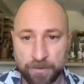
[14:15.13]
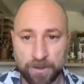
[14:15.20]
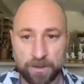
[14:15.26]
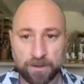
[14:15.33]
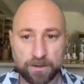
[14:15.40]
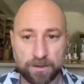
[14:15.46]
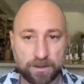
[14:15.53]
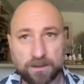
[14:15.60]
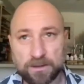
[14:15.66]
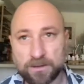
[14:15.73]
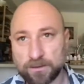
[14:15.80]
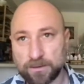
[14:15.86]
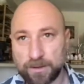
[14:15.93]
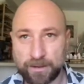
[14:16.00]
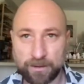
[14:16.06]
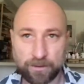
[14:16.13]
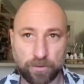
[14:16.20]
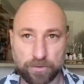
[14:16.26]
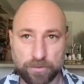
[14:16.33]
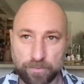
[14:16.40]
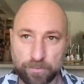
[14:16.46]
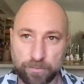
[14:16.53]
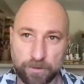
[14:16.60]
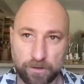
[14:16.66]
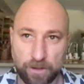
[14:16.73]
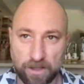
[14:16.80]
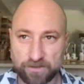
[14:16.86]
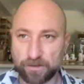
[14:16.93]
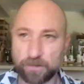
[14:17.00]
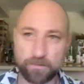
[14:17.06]
And
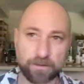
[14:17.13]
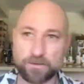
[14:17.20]
of course,